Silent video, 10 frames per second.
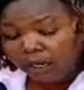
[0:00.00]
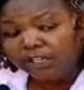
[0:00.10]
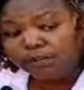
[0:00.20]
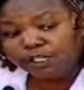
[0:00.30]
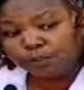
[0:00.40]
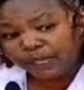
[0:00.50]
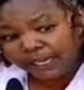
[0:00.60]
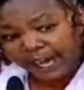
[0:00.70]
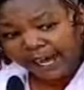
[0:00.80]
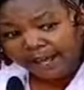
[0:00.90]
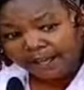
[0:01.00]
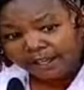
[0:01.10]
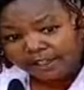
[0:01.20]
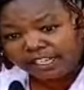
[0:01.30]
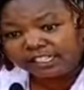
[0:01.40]
Honorable Speaker,
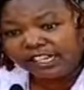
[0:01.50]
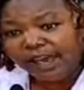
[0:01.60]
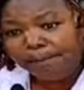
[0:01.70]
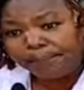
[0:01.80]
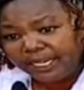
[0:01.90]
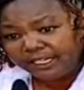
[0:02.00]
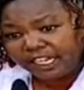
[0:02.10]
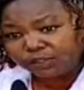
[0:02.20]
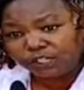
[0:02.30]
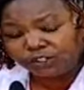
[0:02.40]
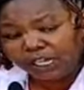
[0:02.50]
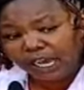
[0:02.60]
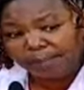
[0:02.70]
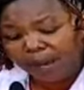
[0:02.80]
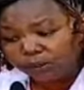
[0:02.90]
the same bills that we are
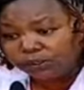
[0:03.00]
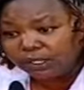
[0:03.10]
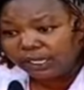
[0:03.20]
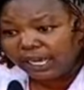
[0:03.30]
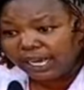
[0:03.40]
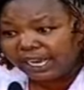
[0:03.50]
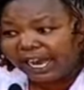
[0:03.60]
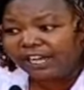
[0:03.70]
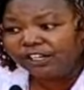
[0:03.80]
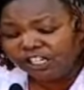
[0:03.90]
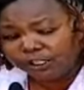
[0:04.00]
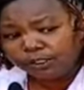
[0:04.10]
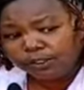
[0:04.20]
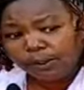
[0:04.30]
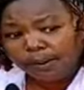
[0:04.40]
talking about
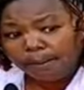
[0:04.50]
cannot,